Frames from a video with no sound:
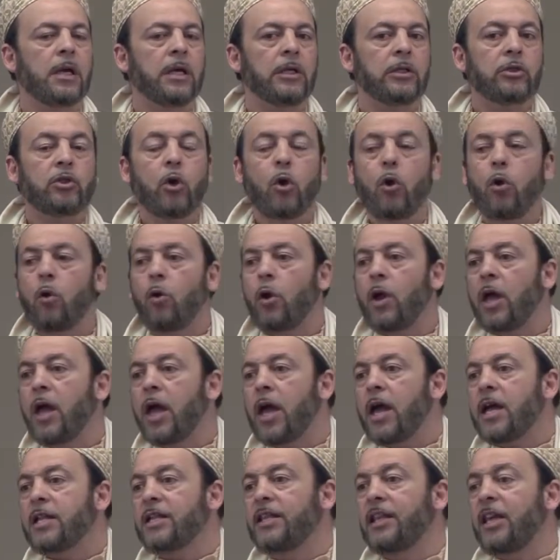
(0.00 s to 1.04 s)
So
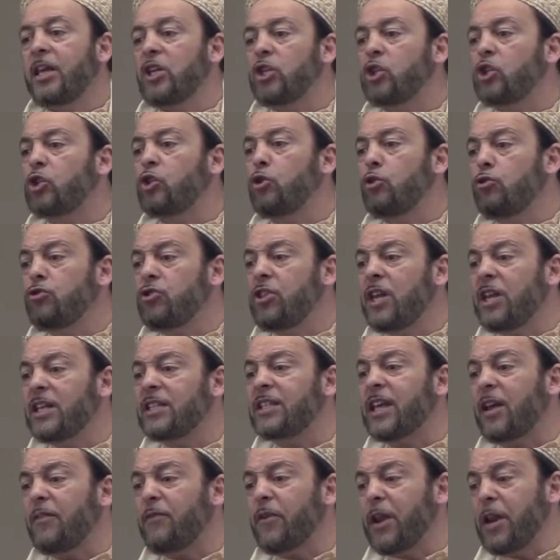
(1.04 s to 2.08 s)
these two
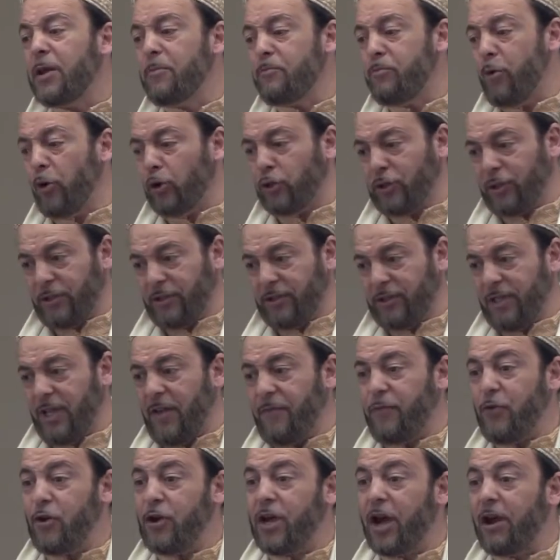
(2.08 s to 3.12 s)
things are very important.
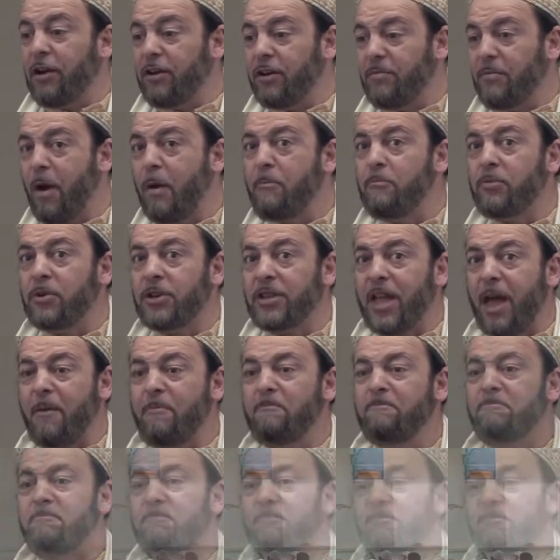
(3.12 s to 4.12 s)
If you can remember them,